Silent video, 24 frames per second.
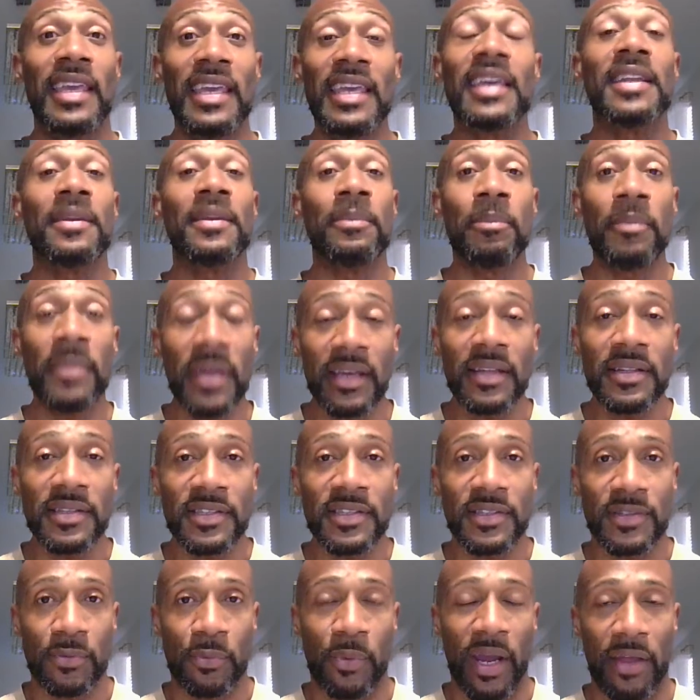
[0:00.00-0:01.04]

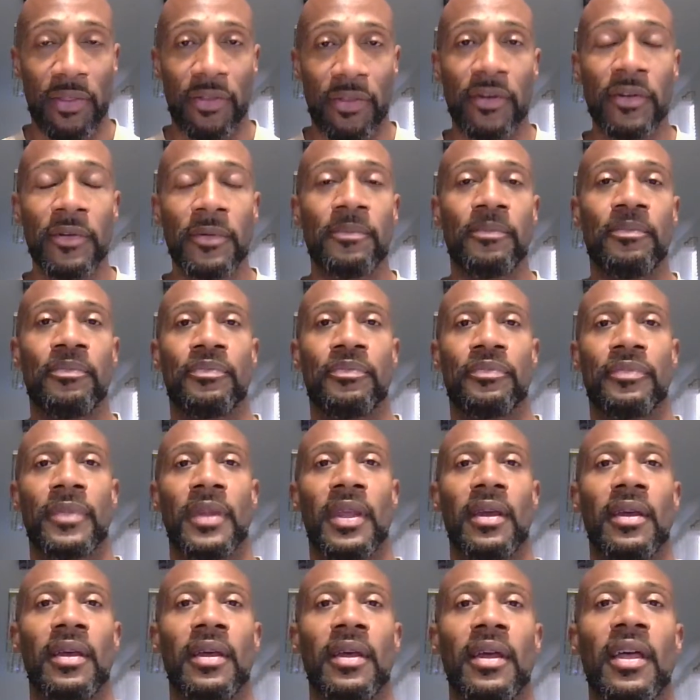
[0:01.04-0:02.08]
admits rather
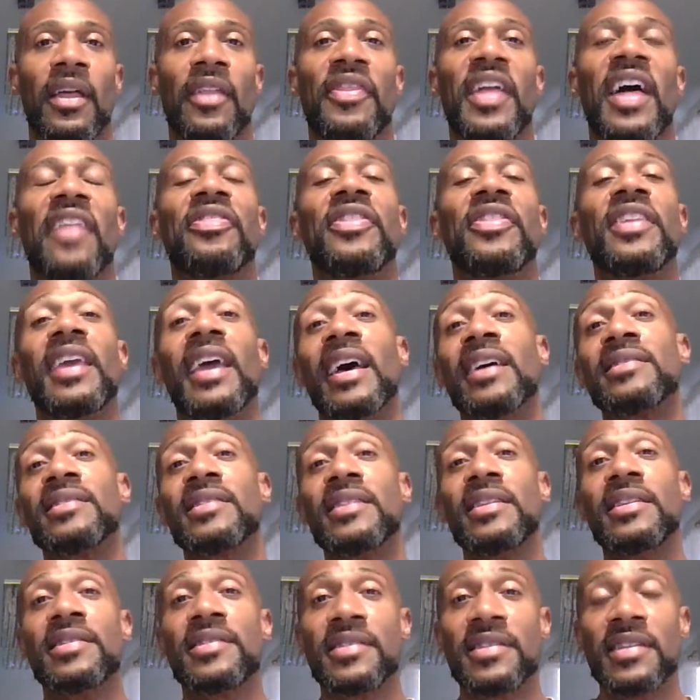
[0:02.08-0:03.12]
that the
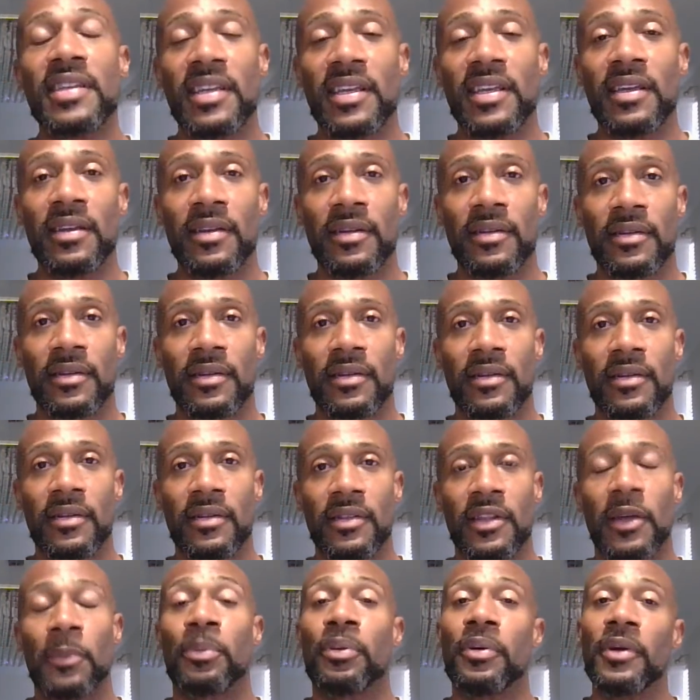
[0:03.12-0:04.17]
SEC,
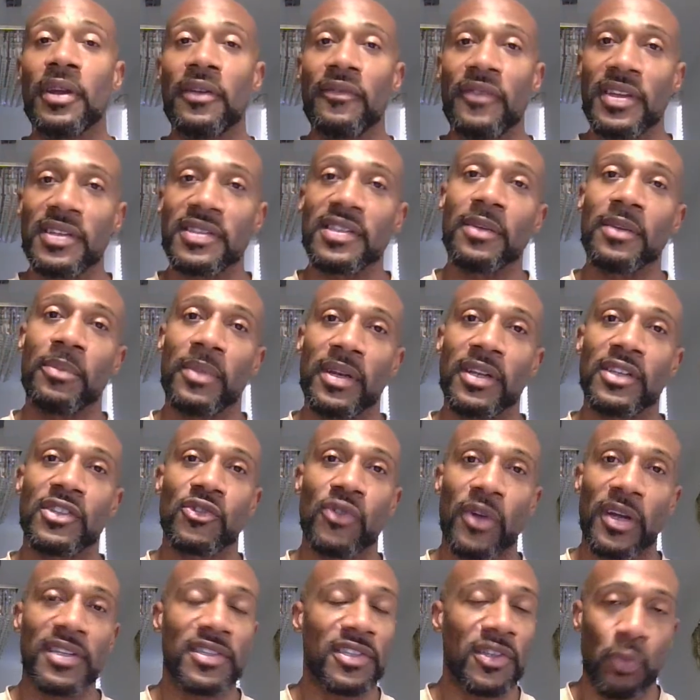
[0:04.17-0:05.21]
the previous
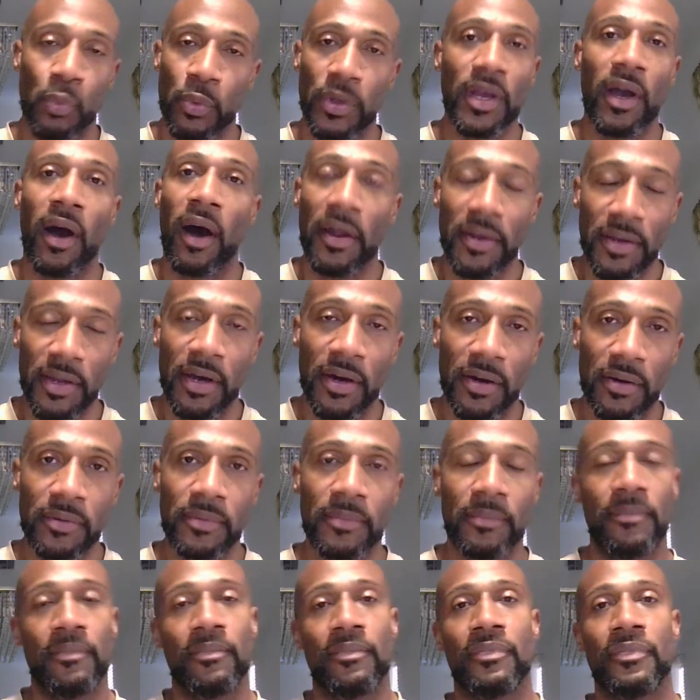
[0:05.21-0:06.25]
administration, we all know,
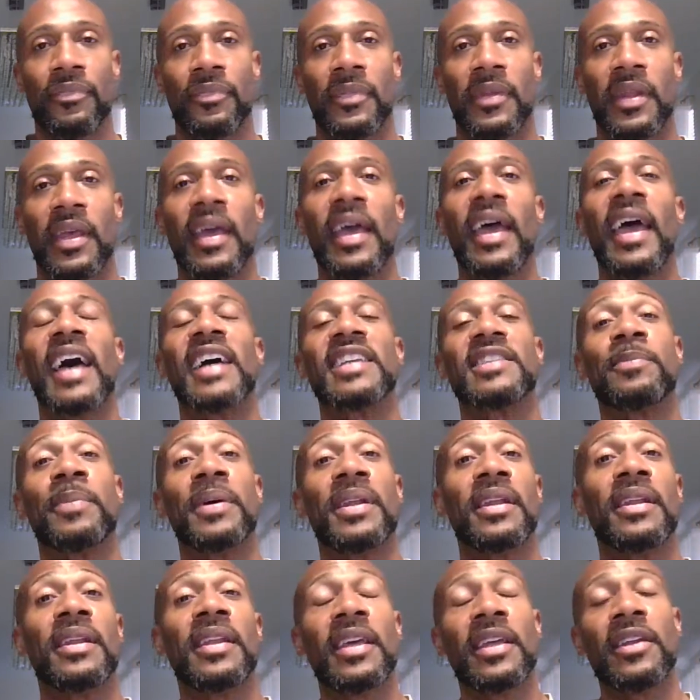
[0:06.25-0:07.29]
has been
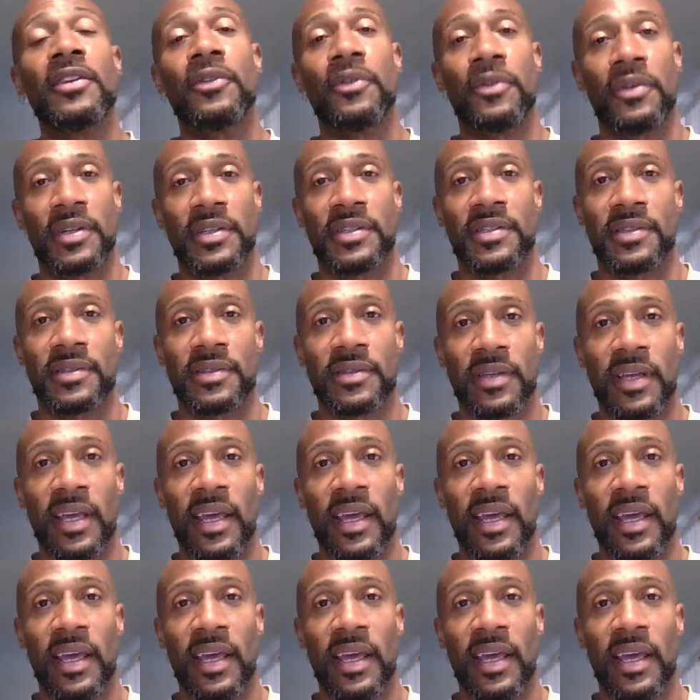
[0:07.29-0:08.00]
the hindrance.